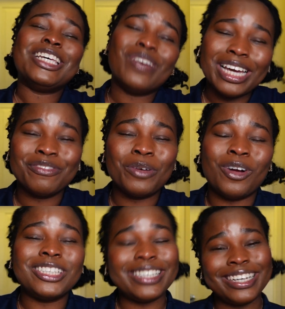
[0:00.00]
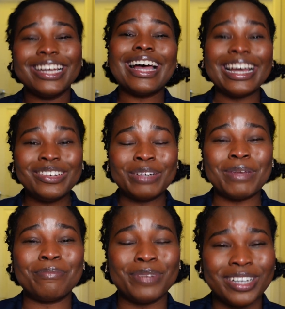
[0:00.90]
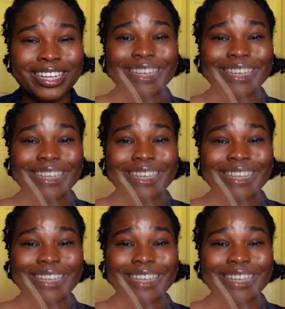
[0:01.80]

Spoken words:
you again for watching, and remember,